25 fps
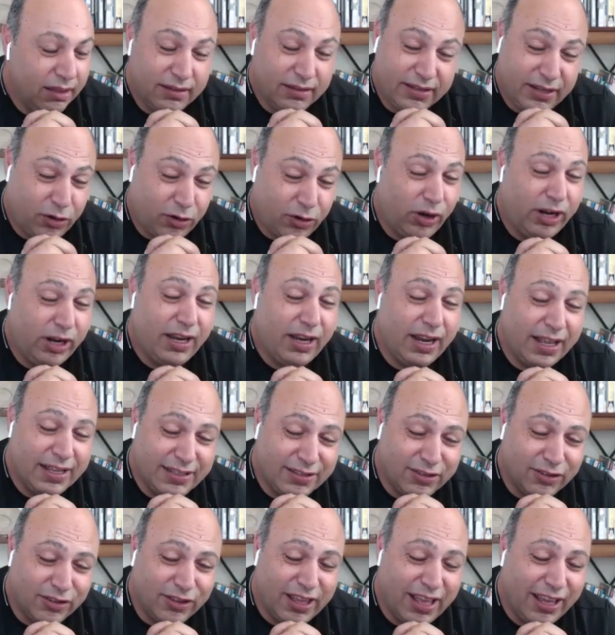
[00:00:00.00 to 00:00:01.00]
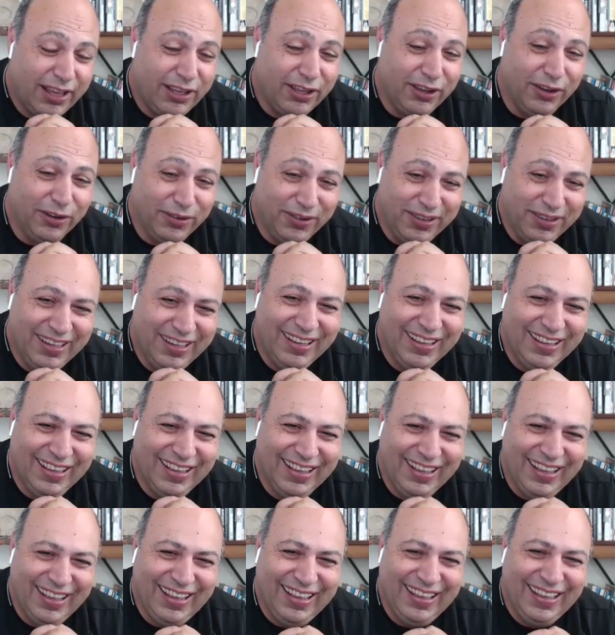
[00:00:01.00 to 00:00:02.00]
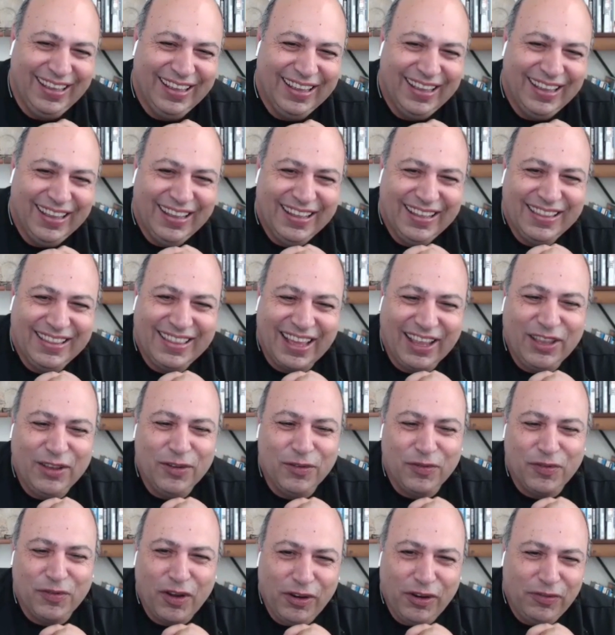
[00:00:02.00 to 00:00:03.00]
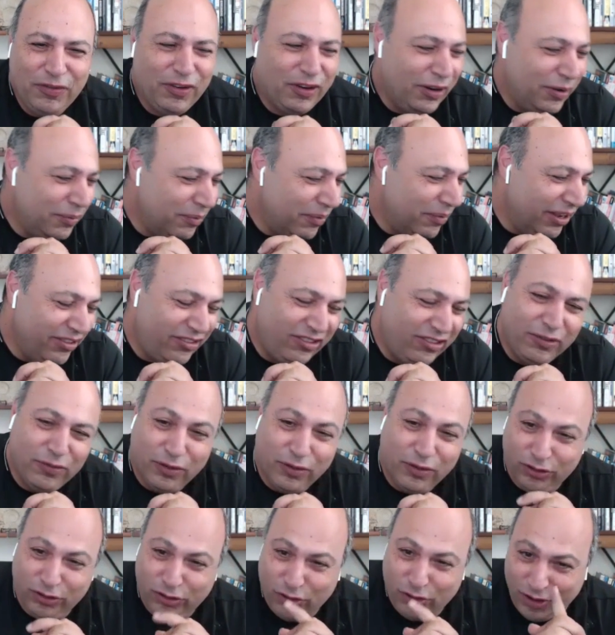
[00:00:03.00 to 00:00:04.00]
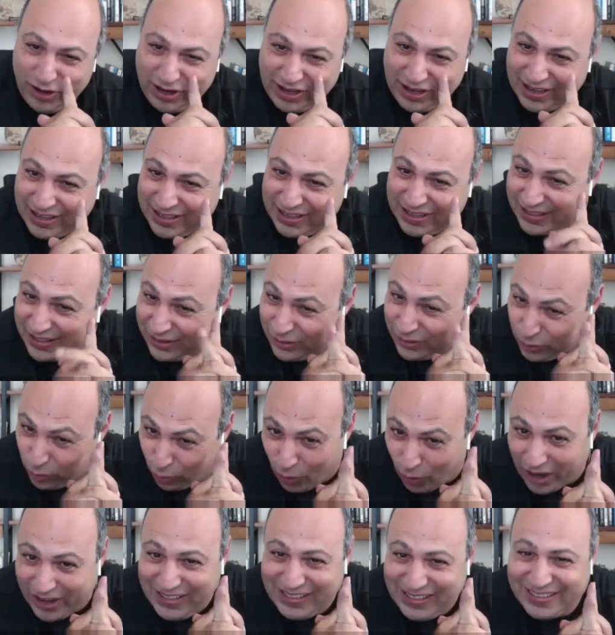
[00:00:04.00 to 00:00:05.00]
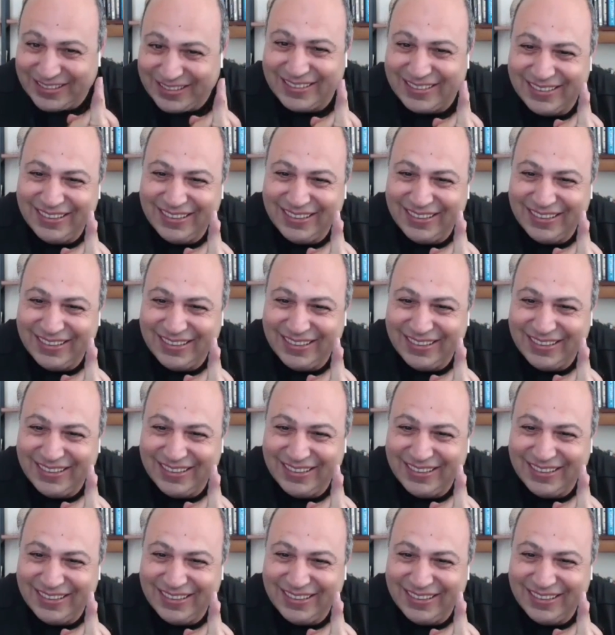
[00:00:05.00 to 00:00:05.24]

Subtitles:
It's a great answer. Thank you. Thank you very, very much for joining us twice.